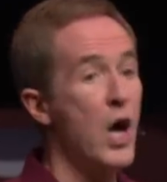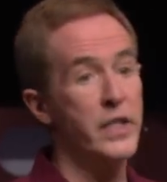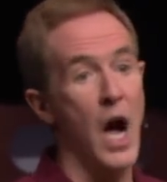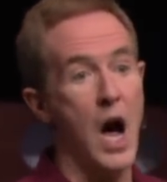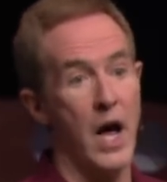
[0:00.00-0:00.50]

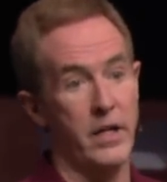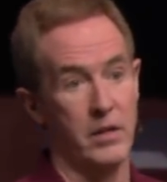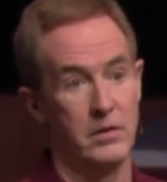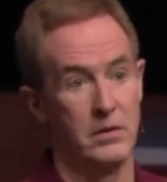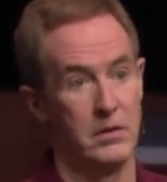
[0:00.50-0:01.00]
on God.
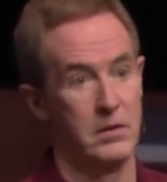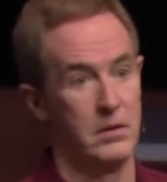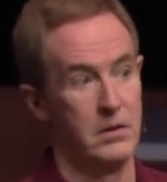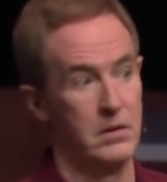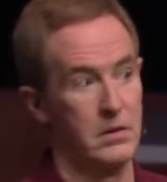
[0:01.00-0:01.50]

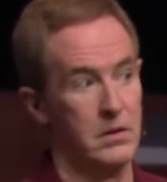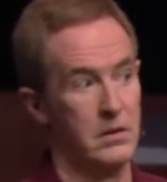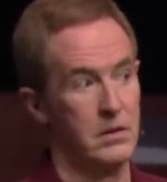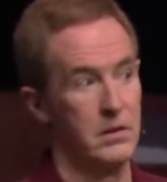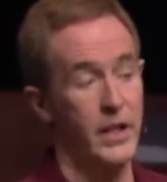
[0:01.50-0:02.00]

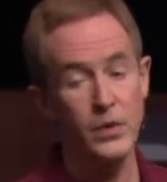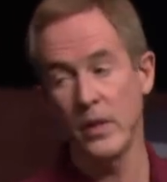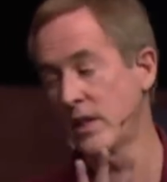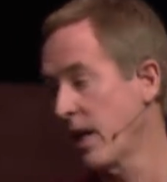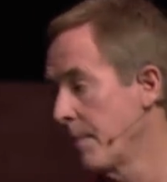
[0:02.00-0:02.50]
Here's
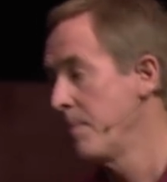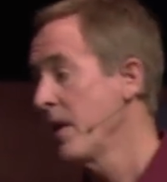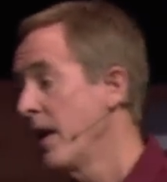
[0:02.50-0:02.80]
what he's saying.